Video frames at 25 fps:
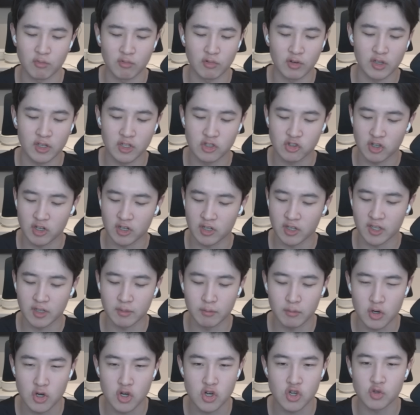really trying to like
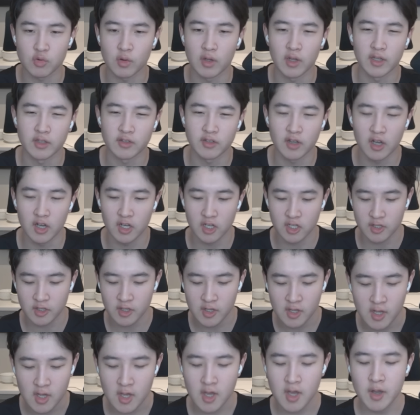merge while I talk.
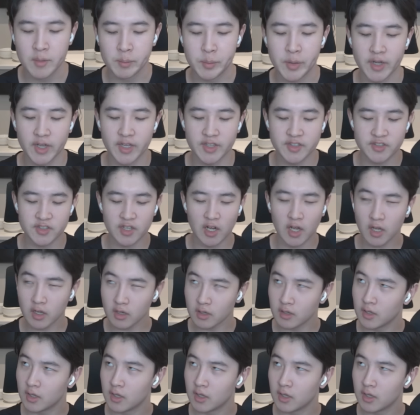But it's not